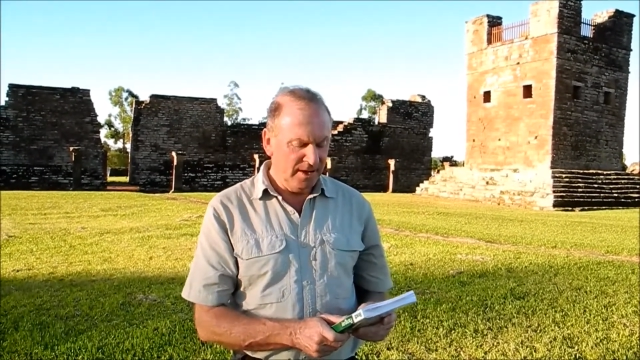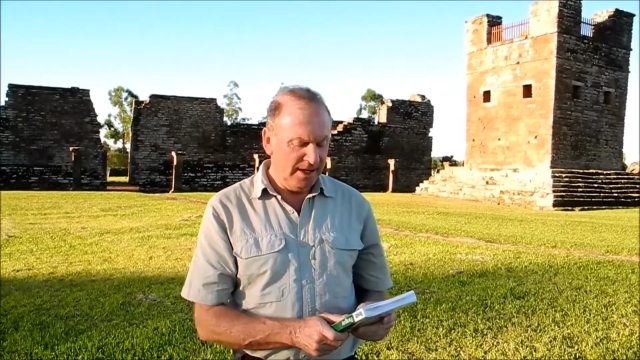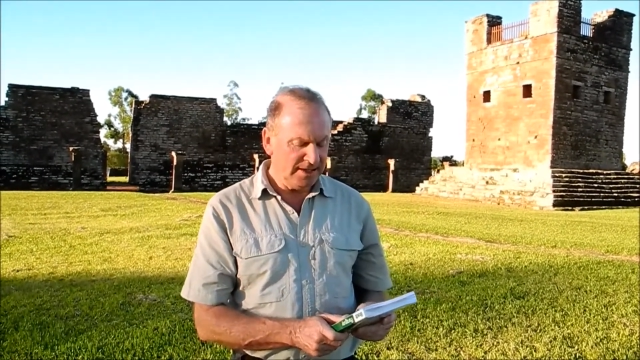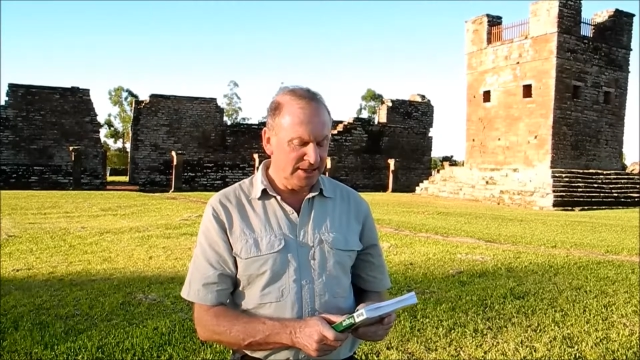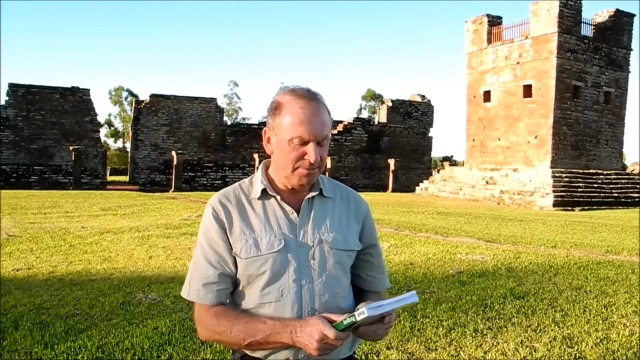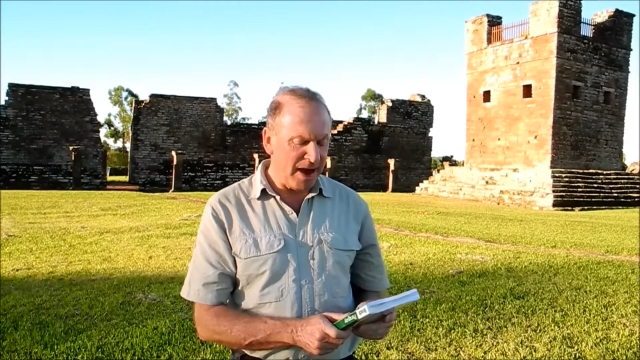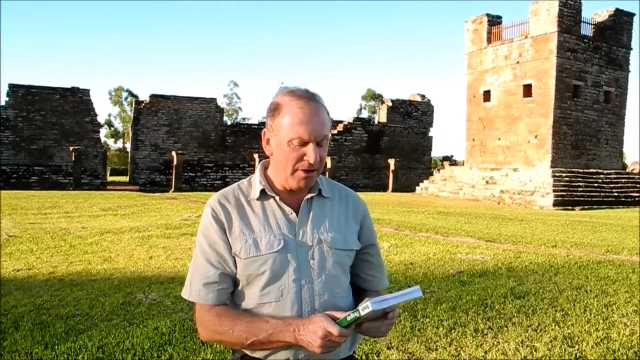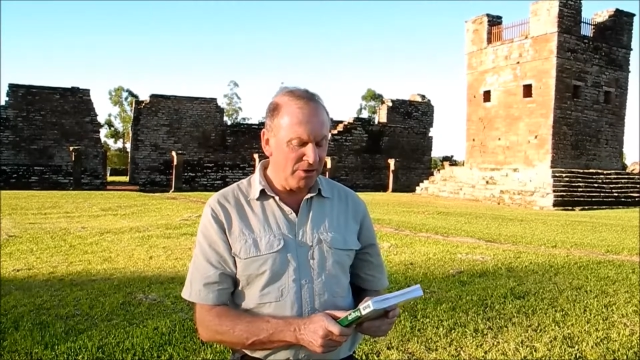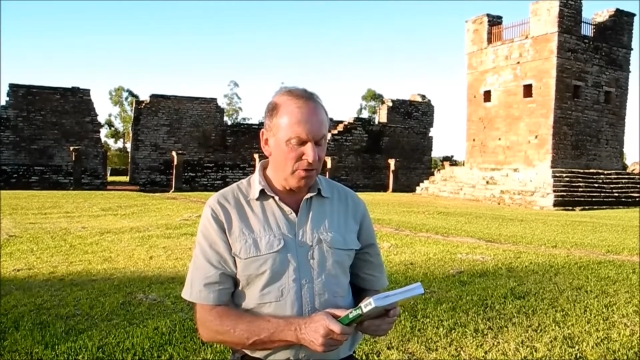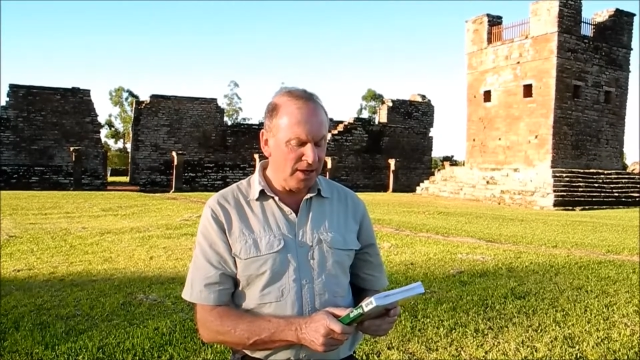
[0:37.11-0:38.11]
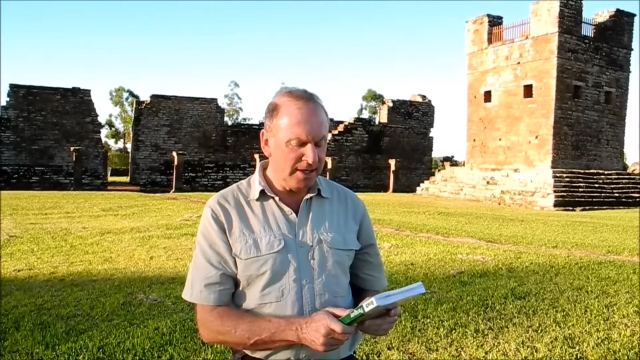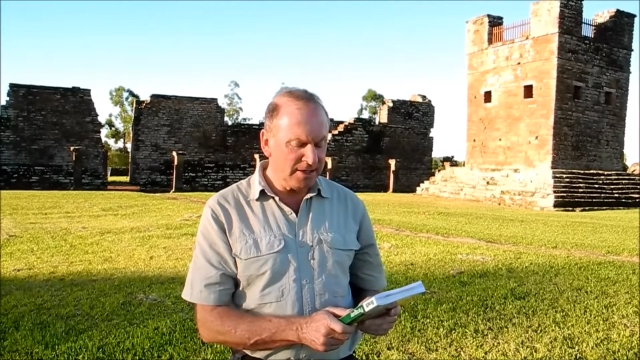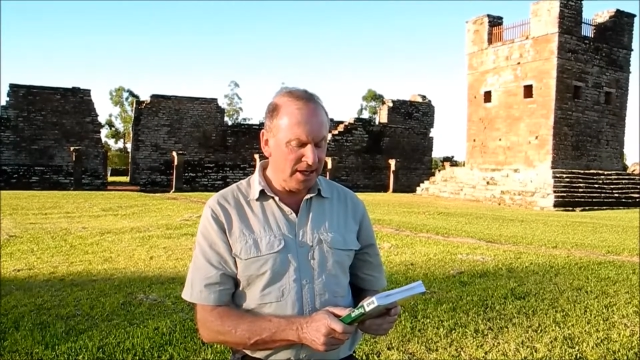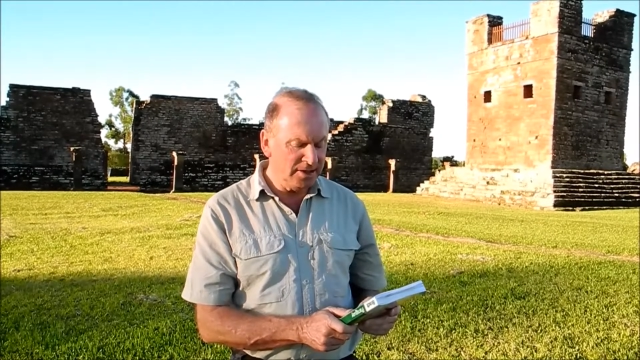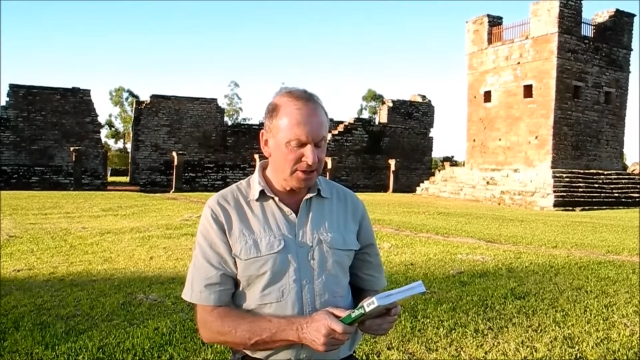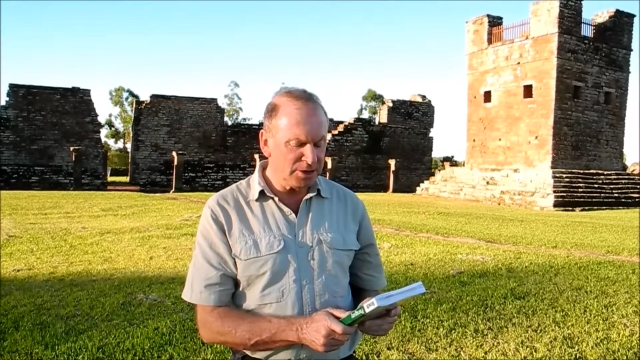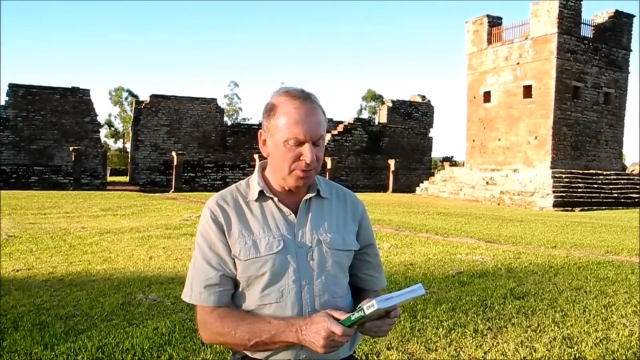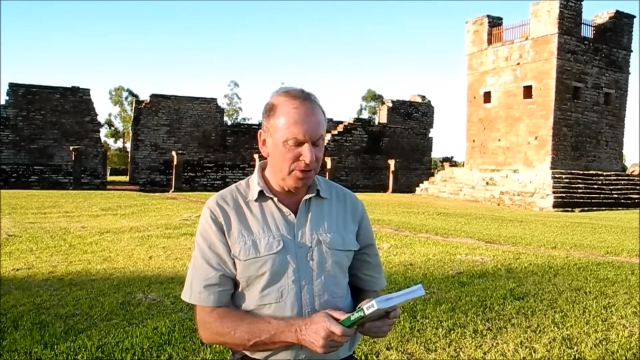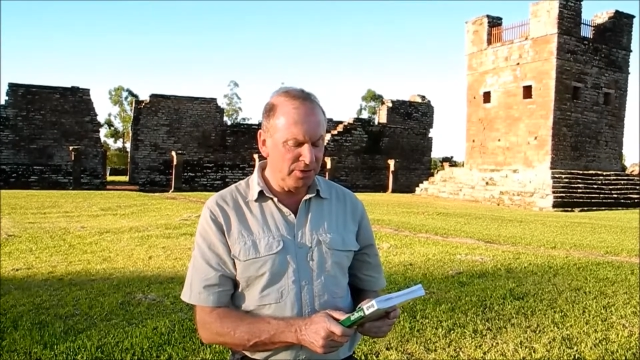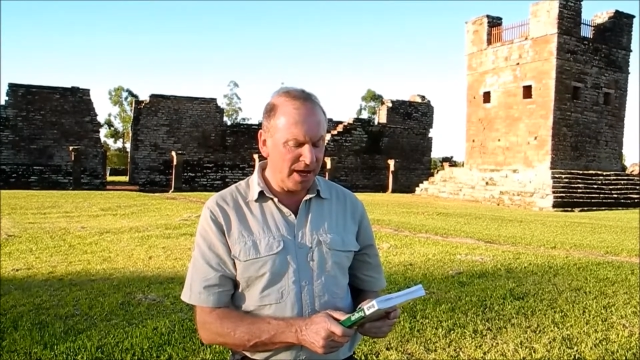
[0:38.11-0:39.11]
It says Paraguay is
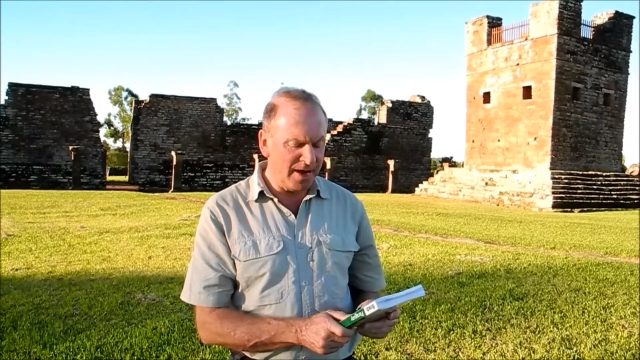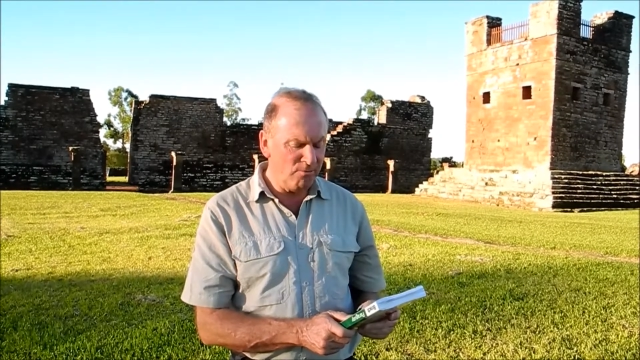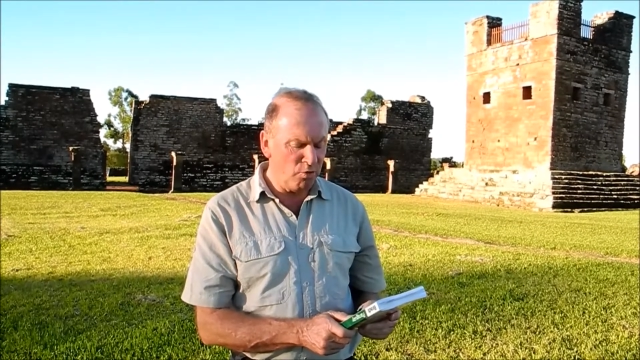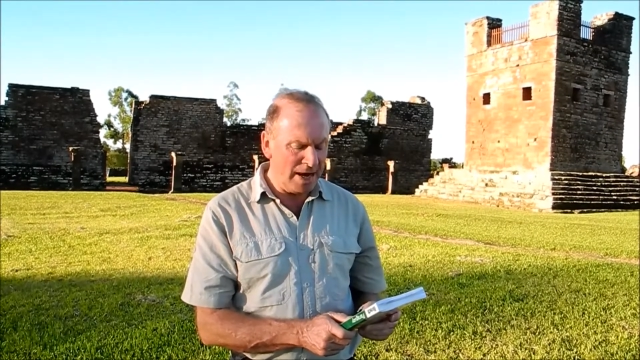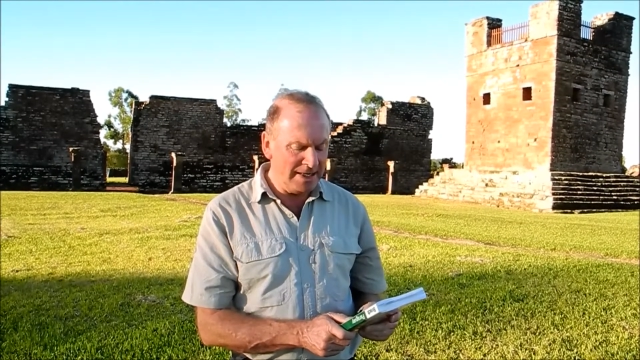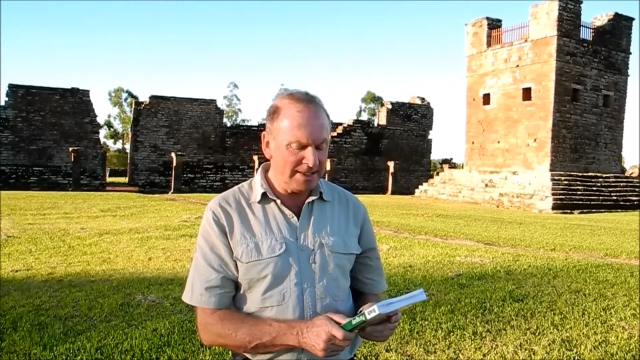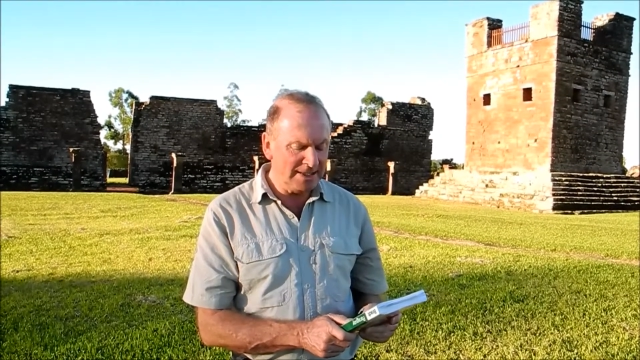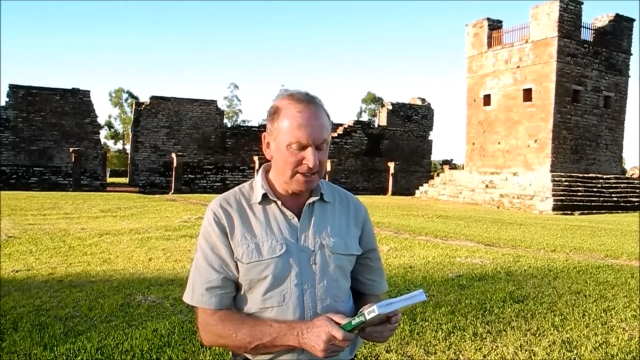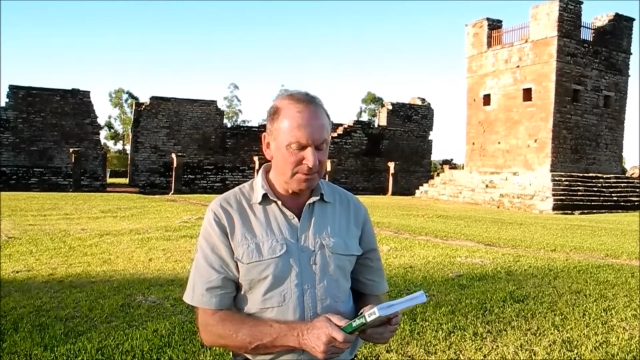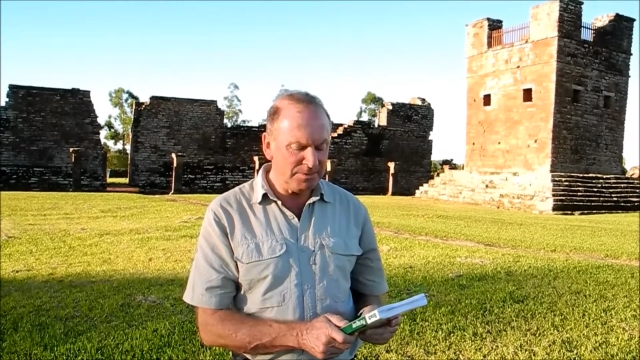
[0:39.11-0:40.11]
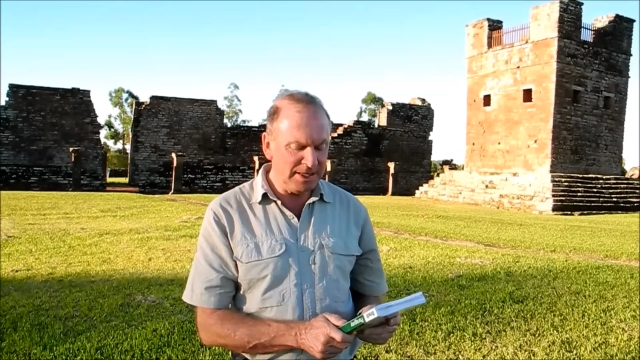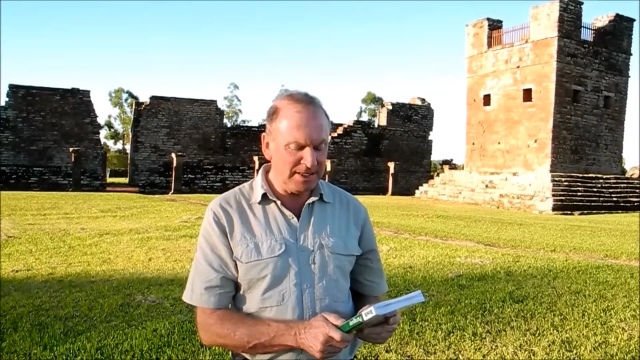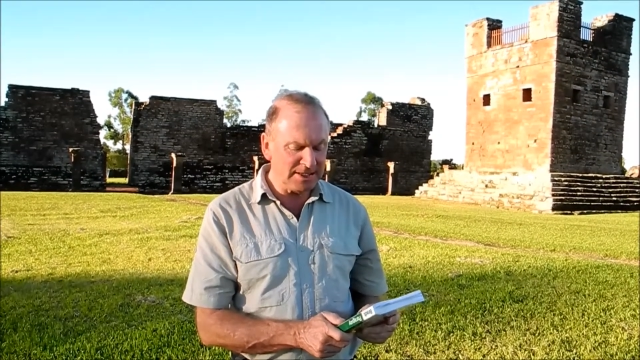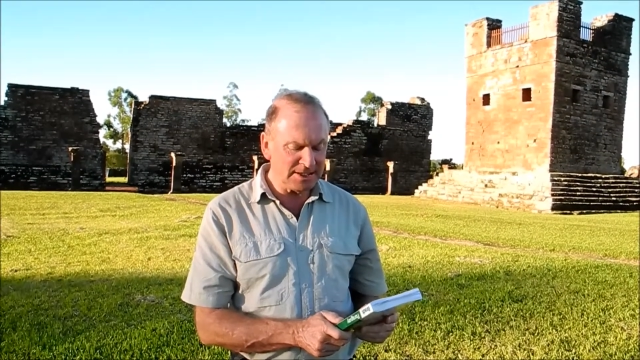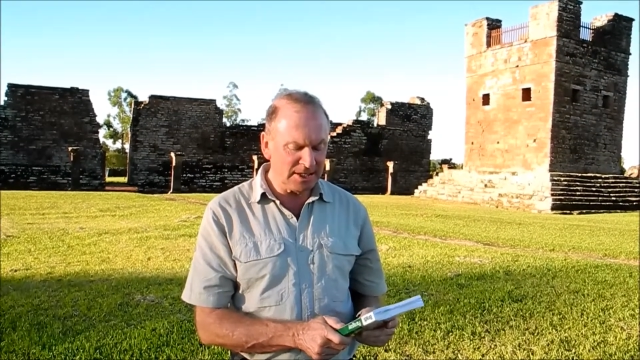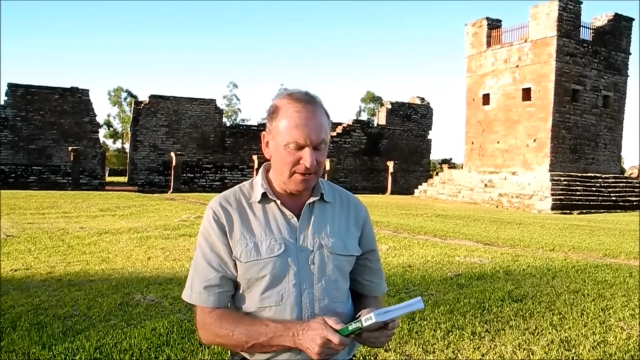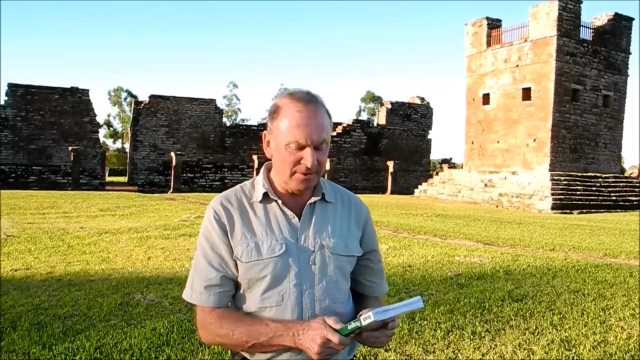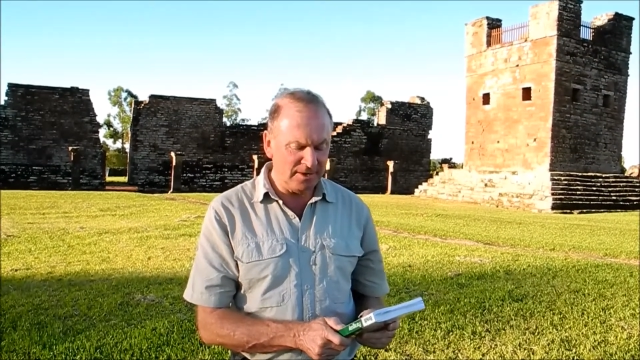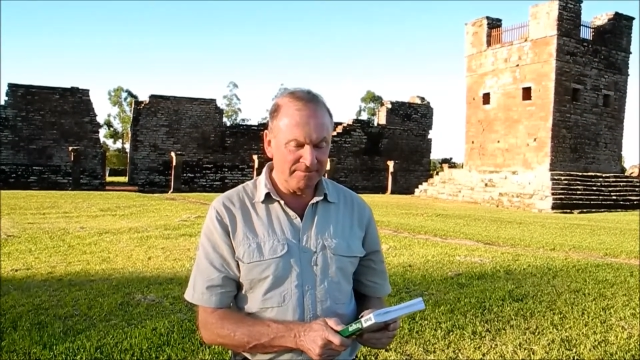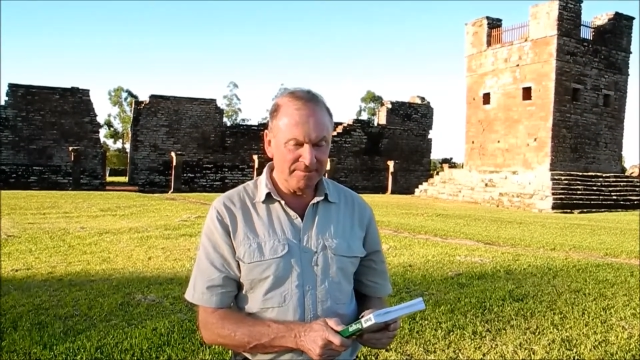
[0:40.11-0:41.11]
unspoiled and waiting to be
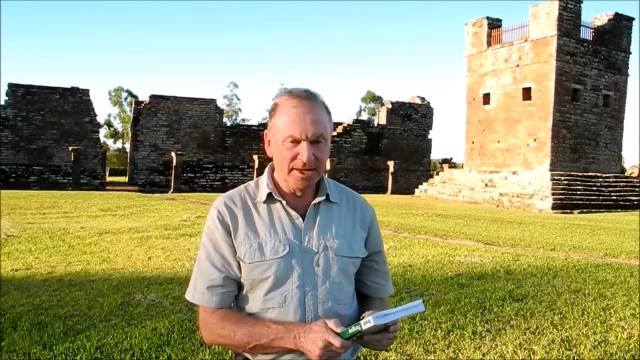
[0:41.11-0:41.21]
discovered.